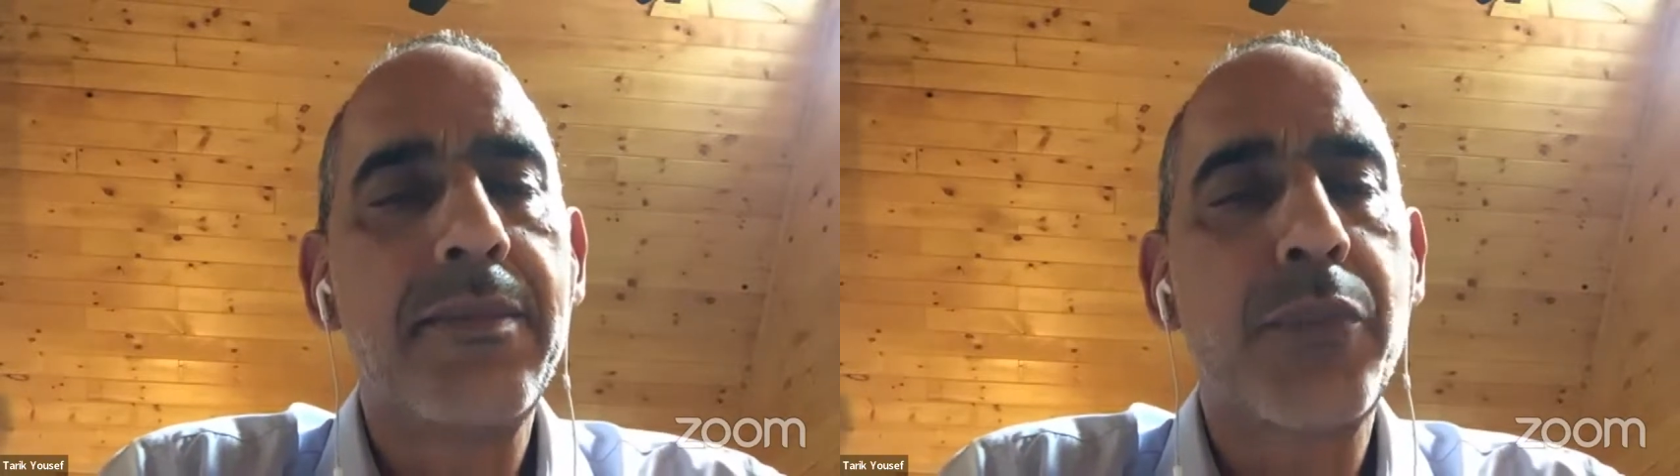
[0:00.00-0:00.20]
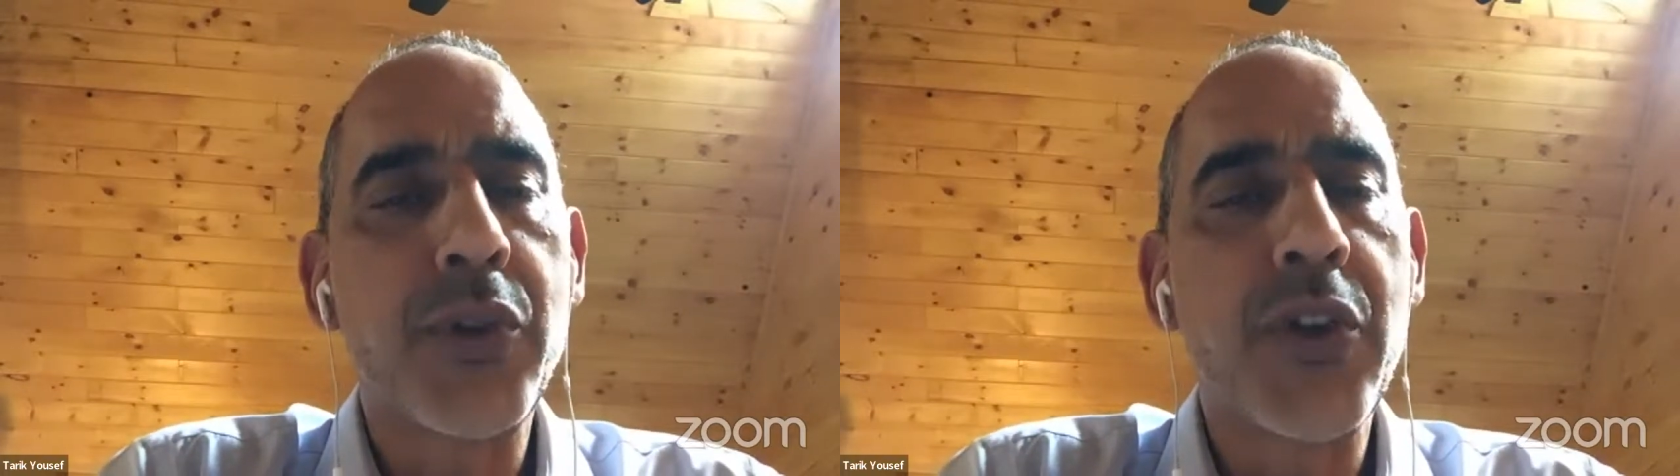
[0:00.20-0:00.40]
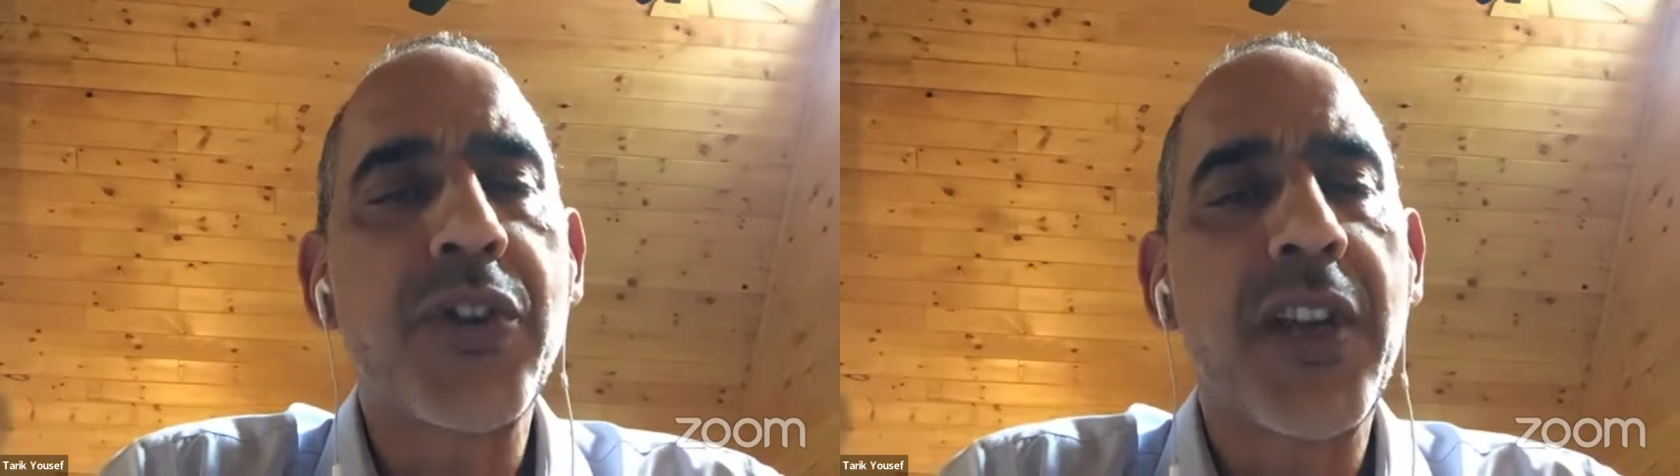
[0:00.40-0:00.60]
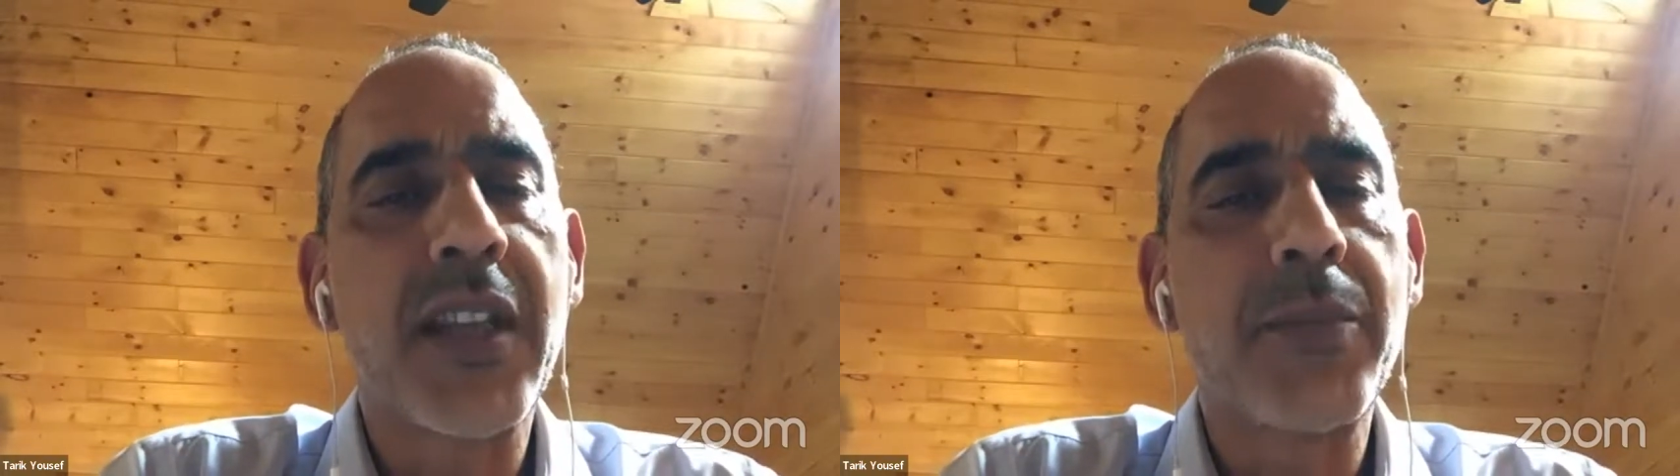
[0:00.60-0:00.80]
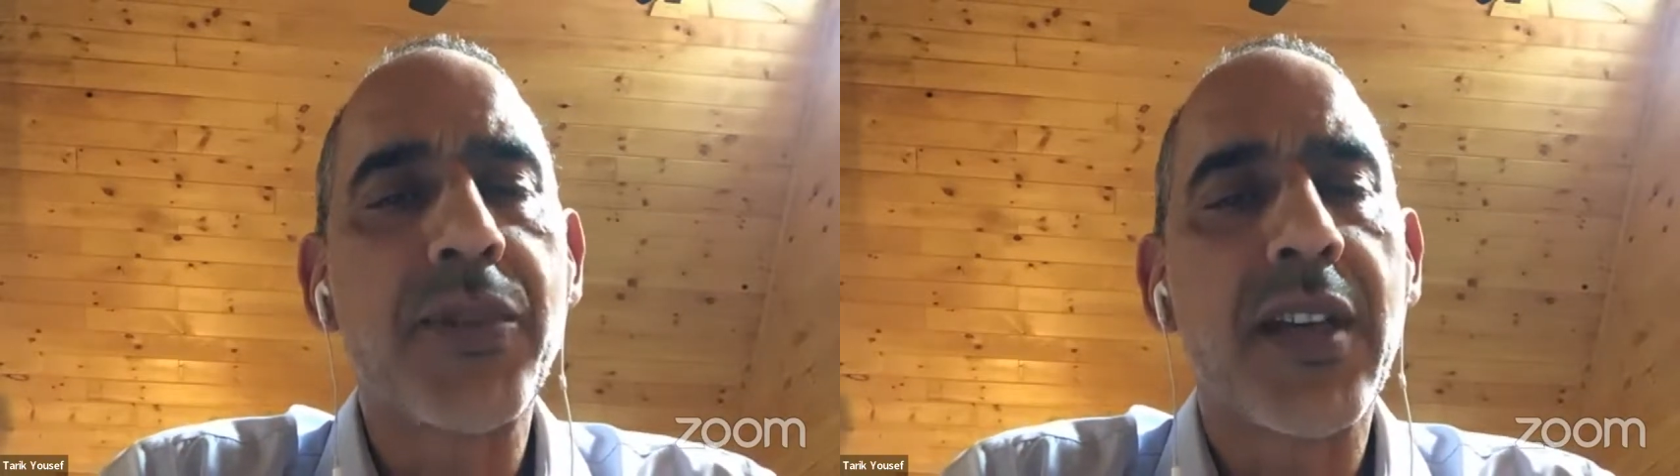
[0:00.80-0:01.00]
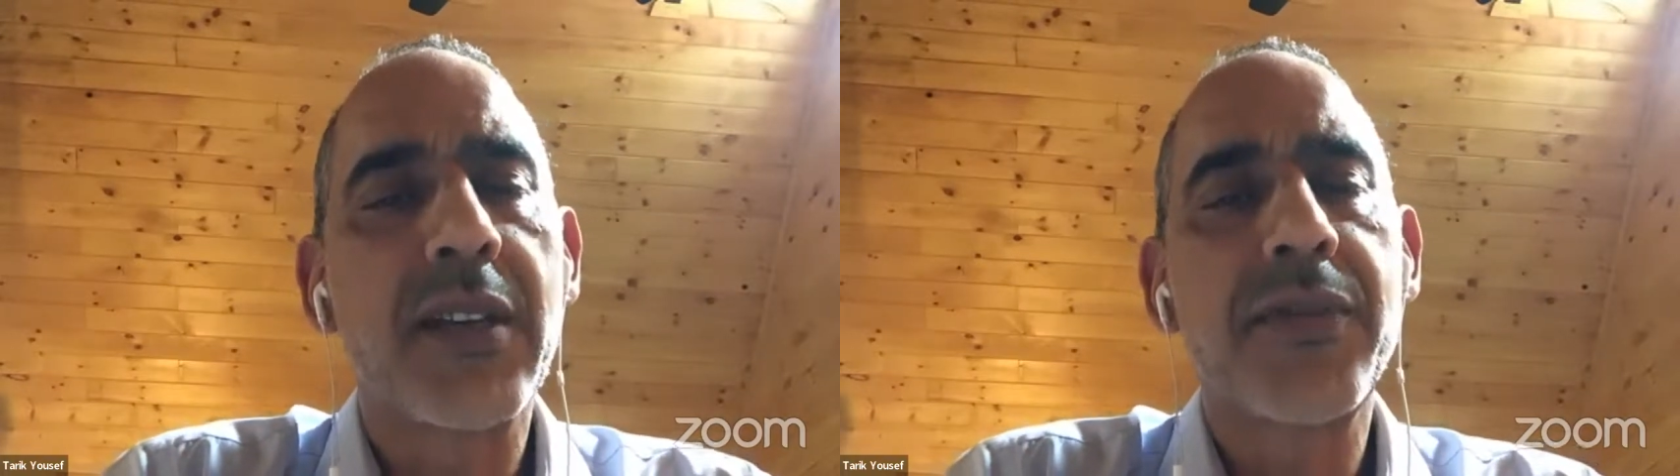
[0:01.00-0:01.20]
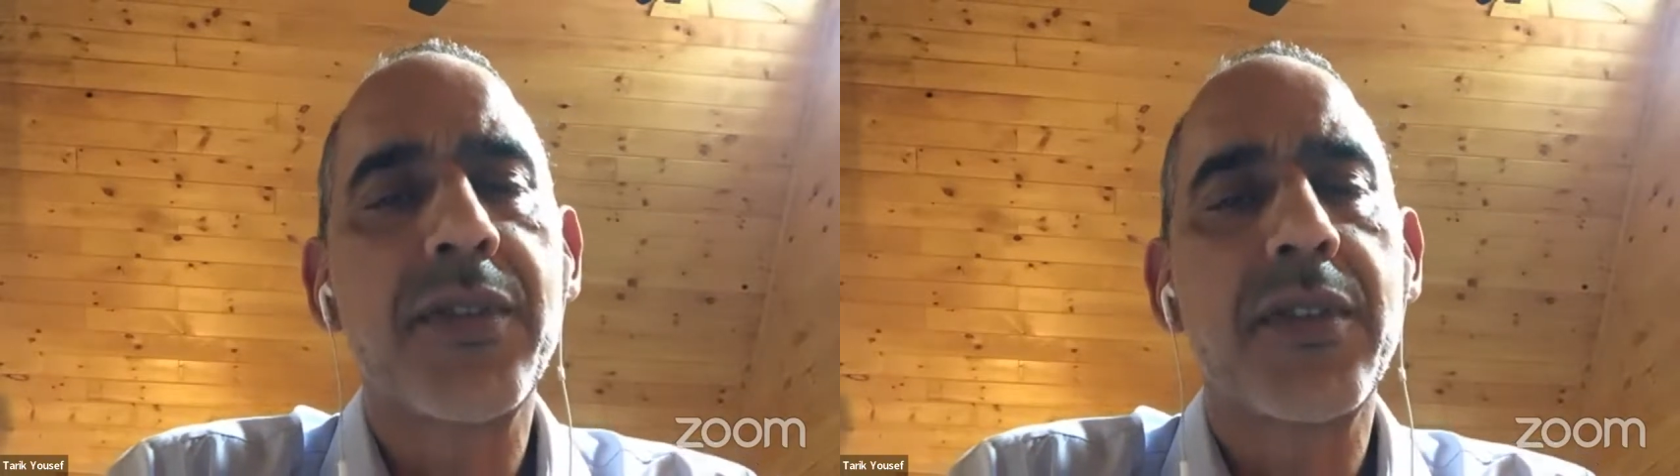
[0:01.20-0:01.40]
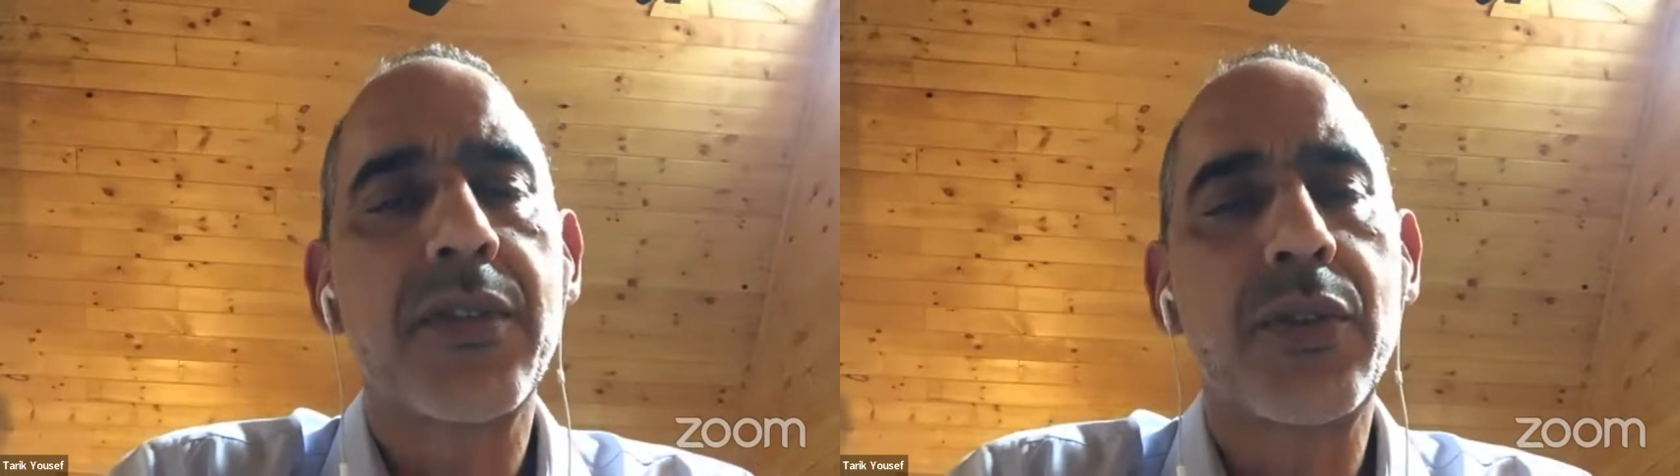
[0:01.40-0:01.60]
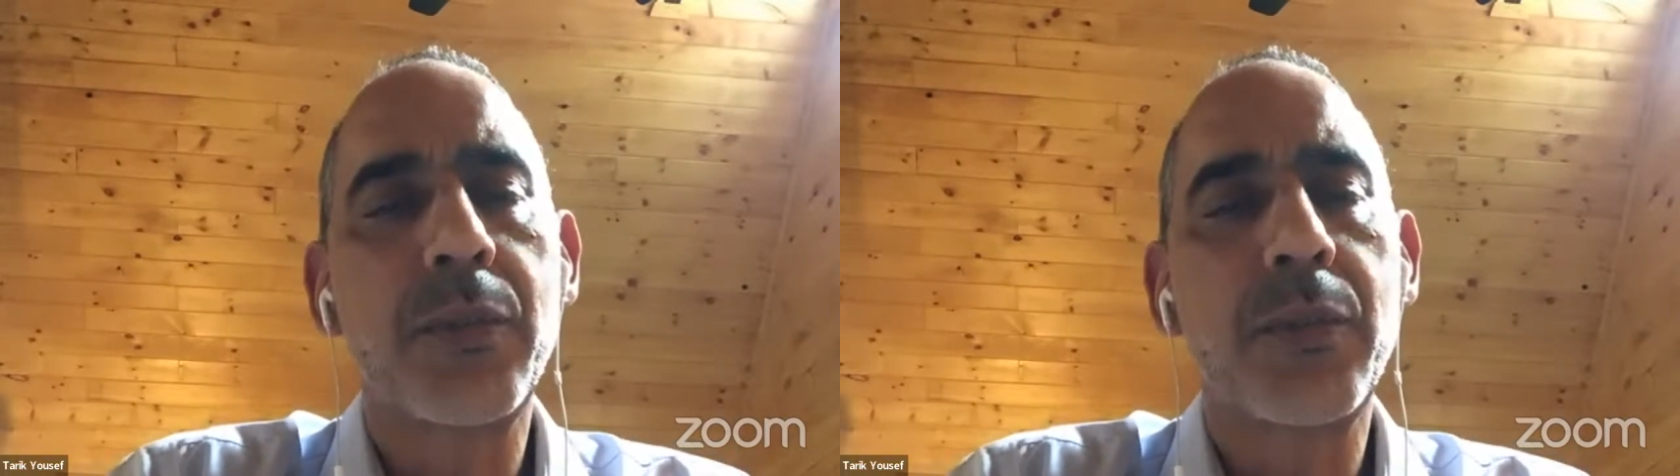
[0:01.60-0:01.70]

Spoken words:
positioning themselves